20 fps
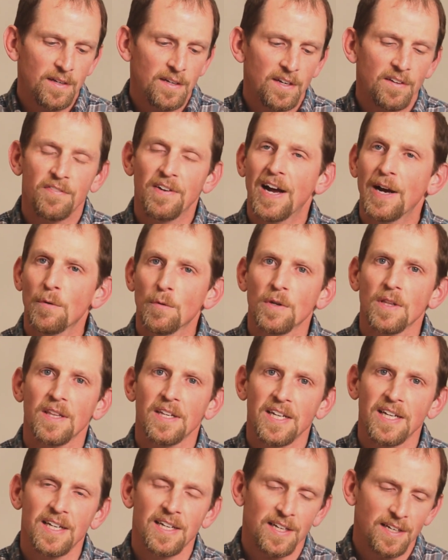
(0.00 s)
If I were
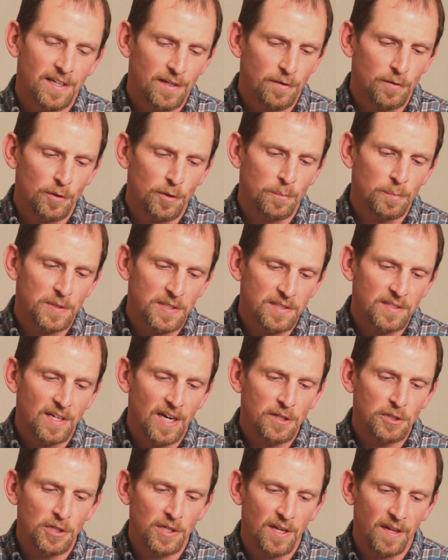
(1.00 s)
leading a group
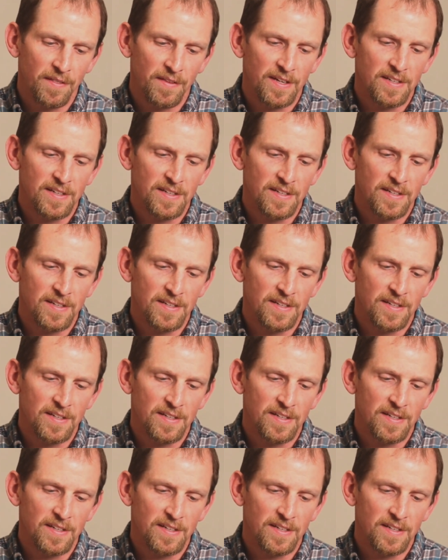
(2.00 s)
discussion on